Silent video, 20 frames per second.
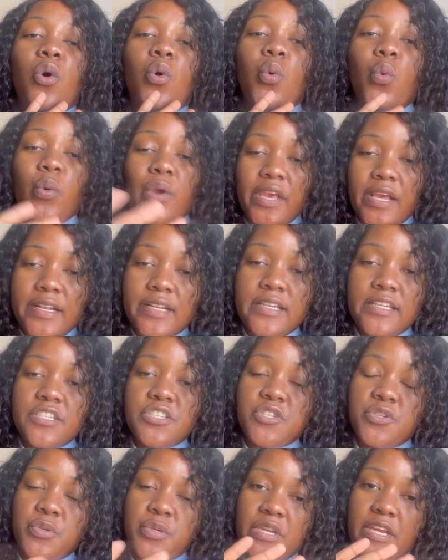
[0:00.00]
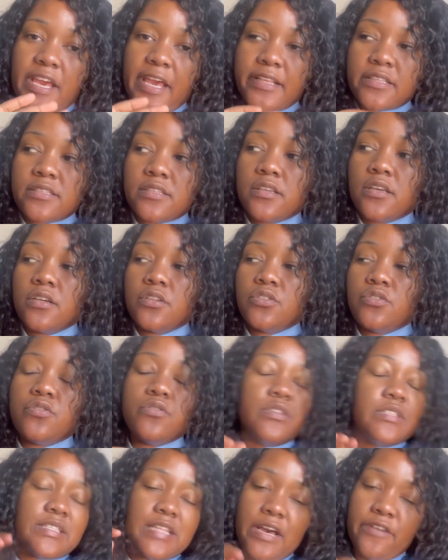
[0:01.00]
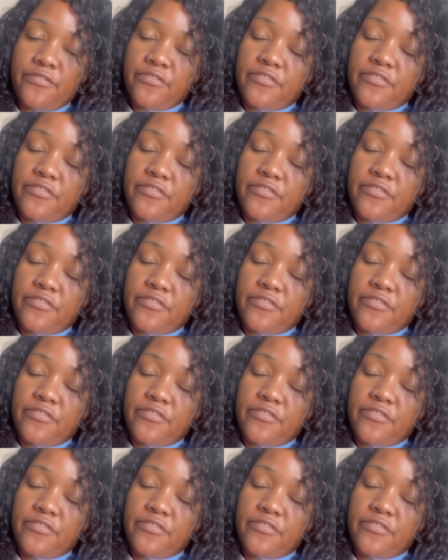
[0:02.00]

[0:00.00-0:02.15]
weirdly she reacts to stuff.